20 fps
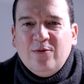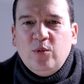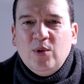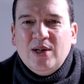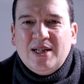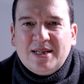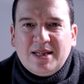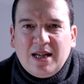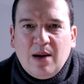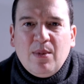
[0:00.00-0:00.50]
If
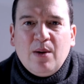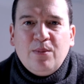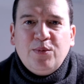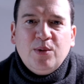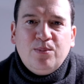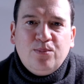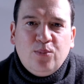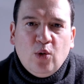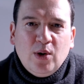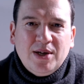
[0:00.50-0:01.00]
we sum up
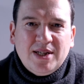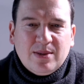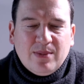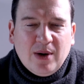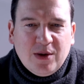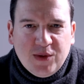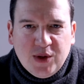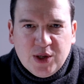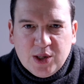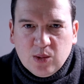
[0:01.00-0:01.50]
the points
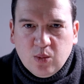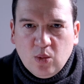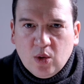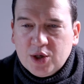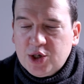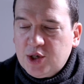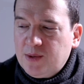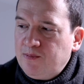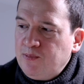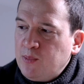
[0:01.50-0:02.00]
about this
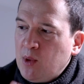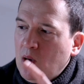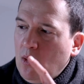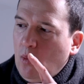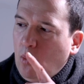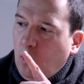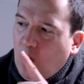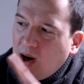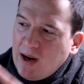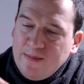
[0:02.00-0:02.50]
watch:
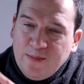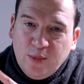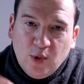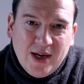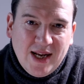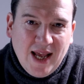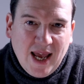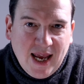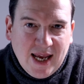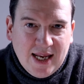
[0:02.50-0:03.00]

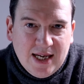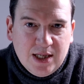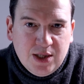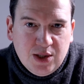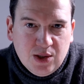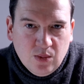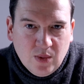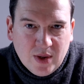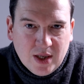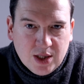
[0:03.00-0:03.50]

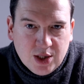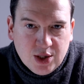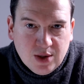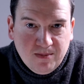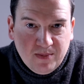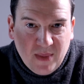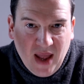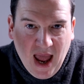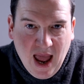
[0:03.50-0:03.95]
1.82-inch